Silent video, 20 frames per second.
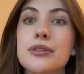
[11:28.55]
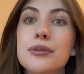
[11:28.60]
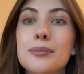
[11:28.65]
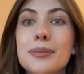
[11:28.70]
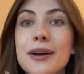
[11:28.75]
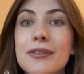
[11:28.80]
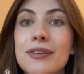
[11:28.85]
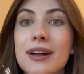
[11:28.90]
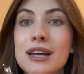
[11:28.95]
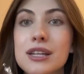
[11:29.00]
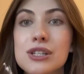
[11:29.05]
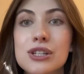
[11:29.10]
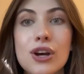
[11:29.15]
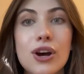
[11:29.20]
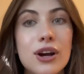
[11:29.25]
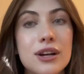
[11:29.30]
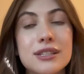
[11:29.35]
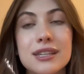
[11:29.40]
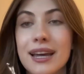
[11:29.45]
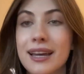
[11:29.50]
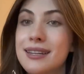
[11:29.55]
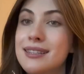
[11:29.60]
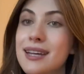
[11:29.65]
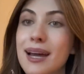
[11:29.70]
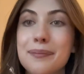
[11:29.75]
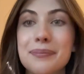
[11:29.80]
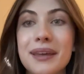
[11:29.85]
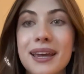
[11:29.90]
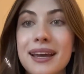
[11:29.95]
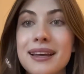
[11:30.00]
through my flashcards. I can
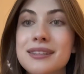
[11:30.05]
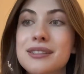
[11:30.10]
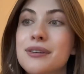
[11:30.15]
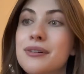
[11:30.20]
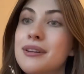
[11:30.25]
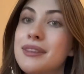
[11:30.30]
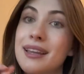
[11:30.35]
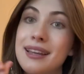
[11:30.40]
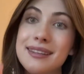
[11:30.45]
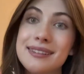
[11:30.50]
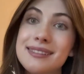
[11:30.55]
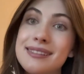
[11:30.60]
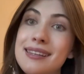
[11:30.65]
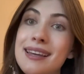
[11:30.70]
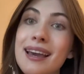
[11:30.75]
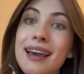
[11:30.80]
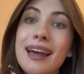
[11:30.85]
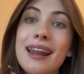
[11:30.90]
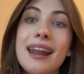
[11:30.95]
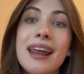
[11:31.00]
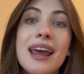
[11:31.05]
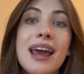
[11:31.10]
type the answer and then see it.